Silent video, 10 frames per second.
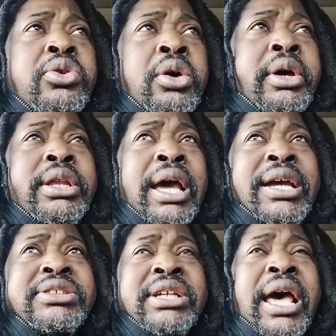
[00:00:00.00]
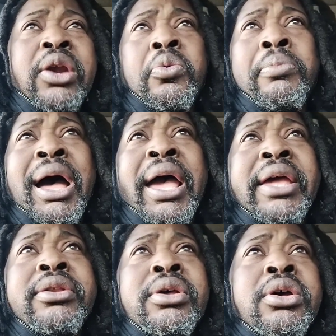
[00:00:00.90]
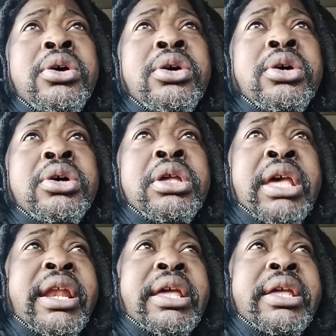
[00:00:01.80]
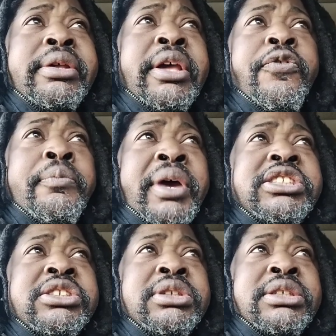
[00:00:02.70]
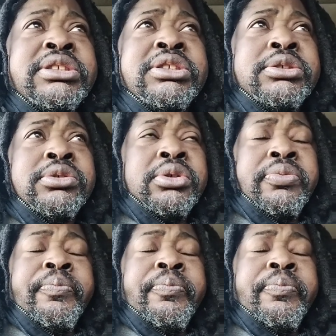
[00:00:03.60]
We, you know, like I say, I don't mind getting information because